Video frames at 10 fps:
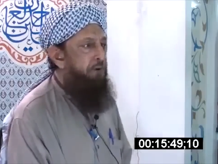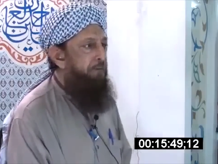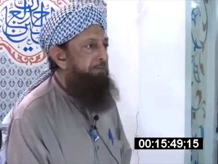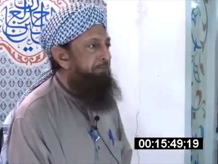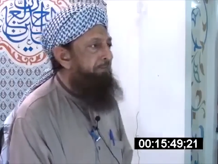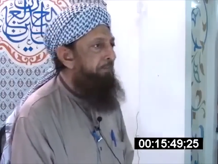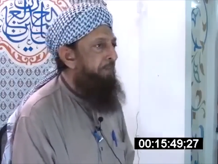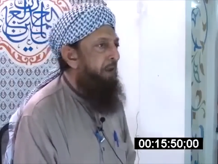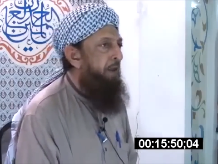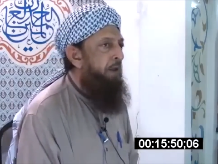And so
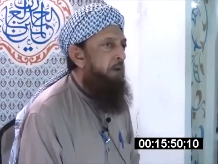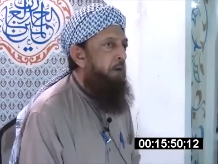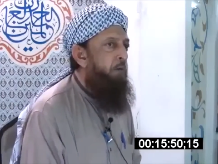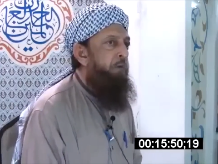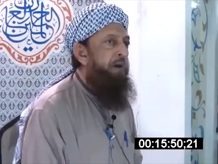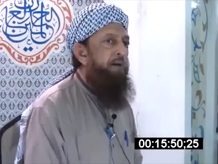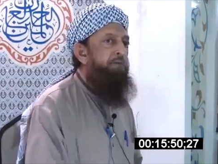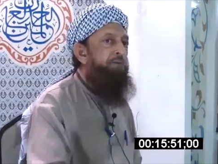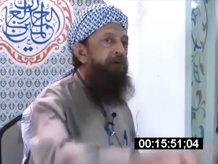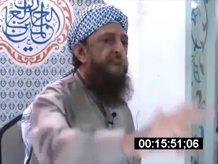
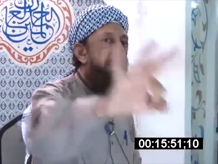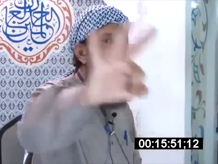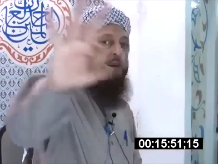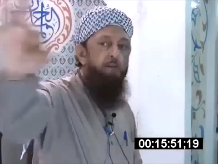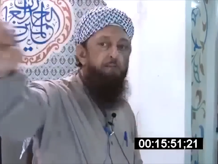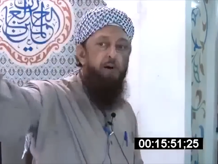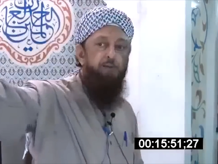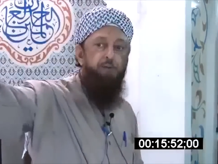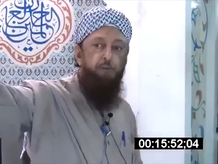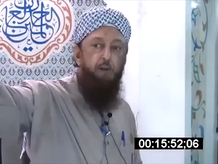we have three
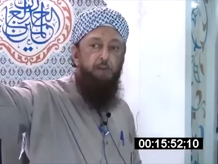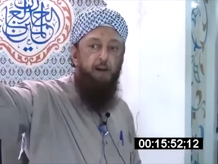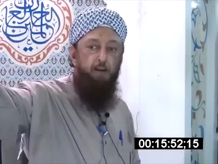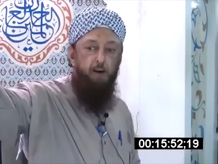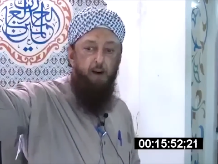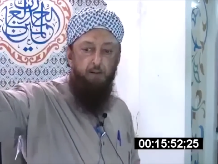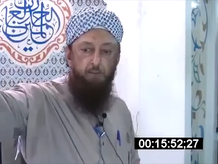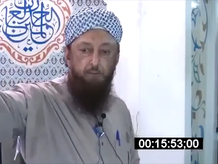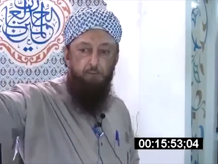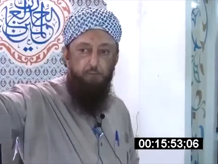possible
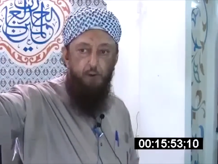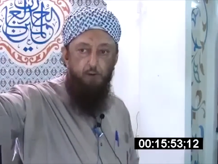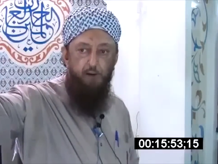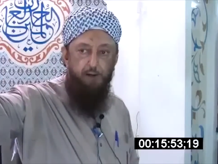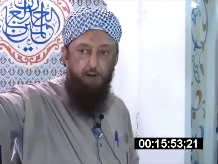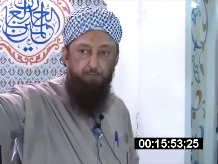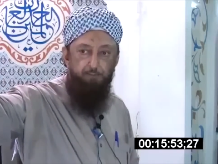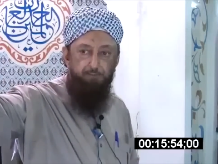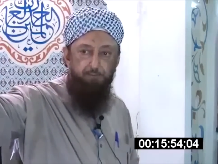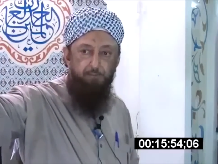battlegrounds
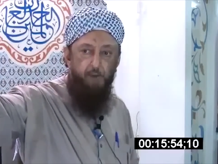already.